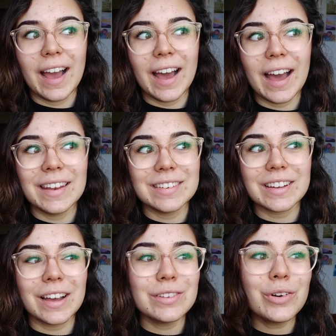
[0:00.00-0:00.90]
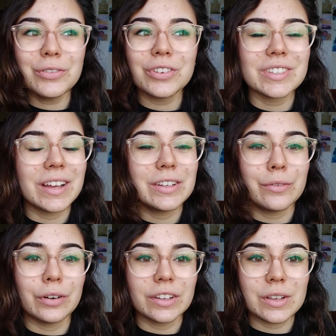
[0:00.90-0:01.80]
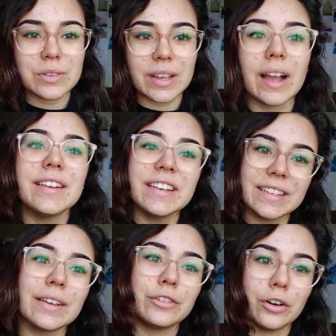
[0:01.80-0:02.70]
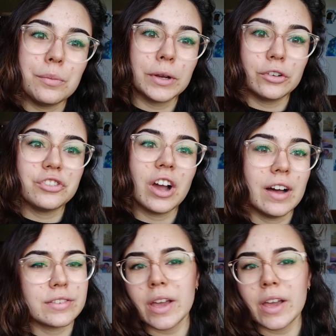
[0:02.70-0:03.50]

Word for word: and I sort of just signed up for it because I was like, I didn't give Durham a good chance.